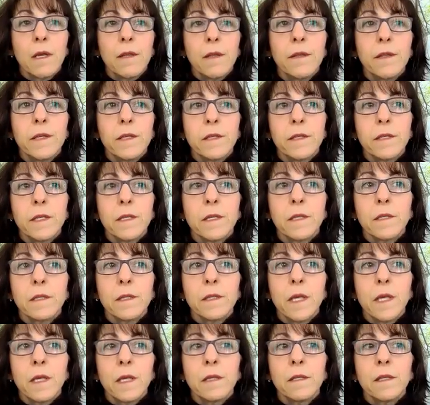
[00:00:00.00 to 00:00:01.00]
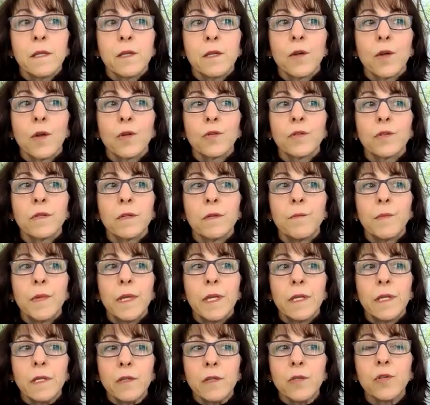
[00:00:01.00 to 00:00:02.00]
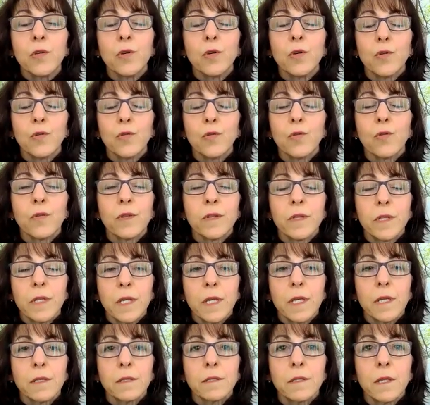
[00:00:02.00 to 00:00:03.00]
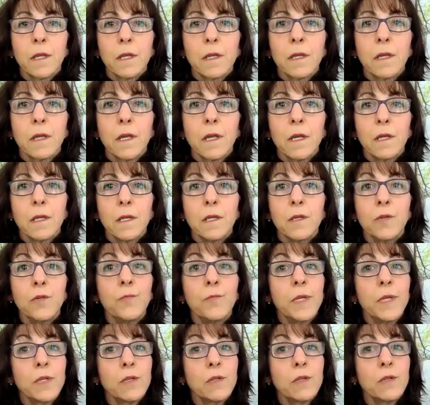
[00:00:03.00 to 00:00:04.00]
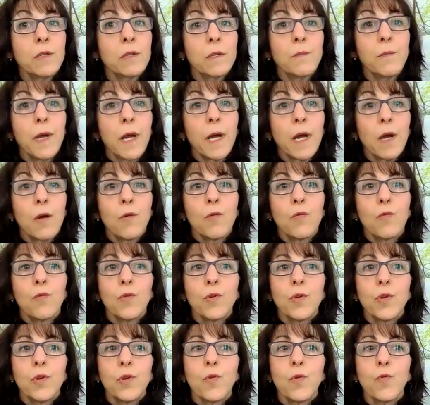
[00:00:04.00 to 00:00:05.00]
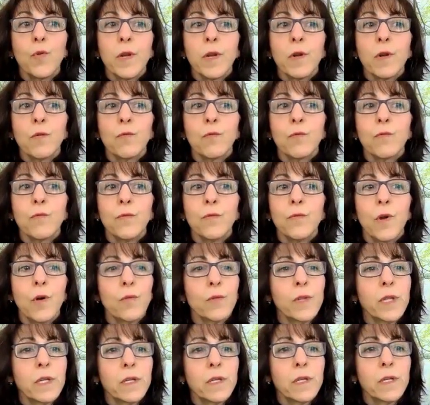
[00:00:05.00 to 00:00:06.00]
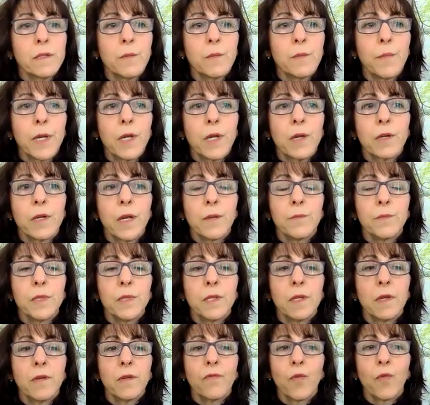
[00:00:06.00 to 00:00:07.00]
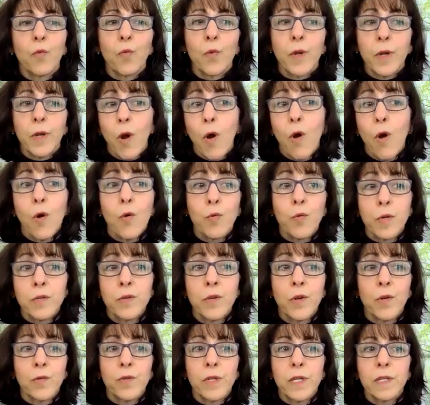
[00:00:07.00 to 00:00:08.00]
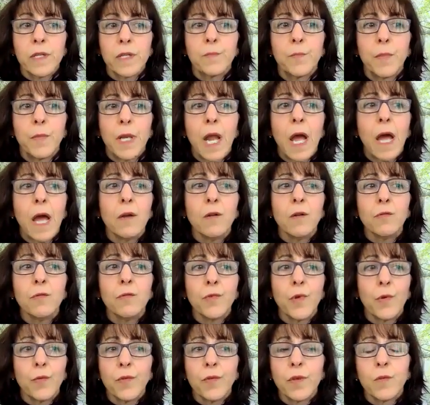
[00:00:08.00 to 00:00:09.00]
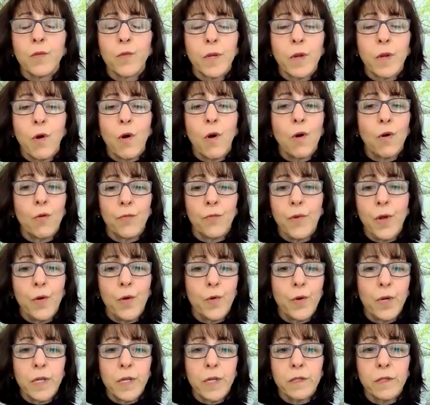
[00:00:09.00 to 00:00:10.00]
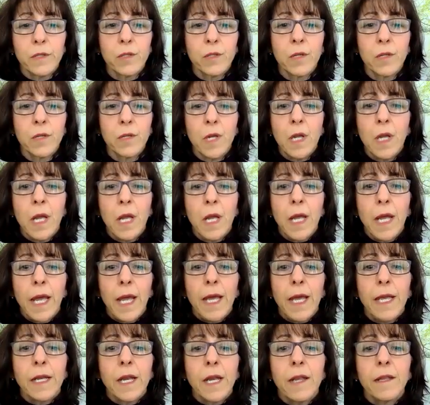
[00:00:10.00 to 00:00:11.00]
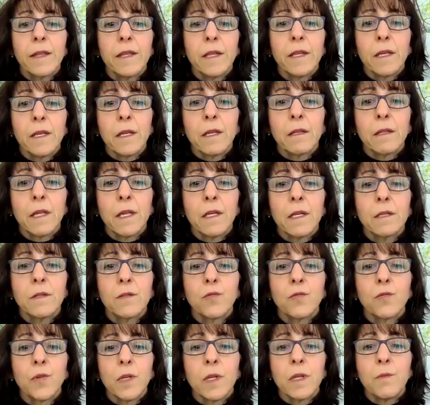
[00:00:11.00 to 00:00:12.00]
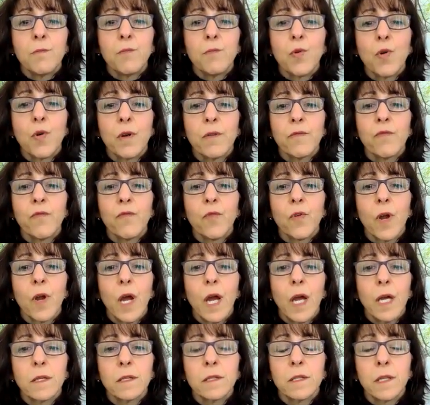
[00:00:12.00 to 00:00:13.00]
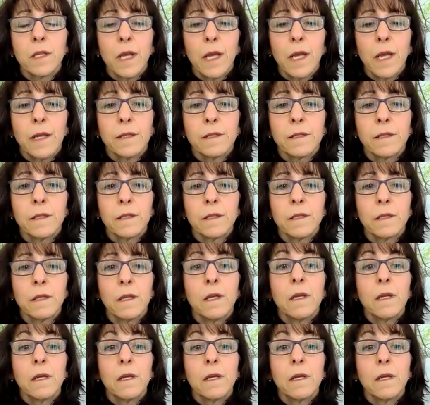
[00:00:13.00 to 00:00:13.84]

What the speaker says: that there are some internal things. And you mentioned about, we don't know that it's a paradigm shift, or we all would know this, but I don't know that we all know it. And I think that it's really important for us as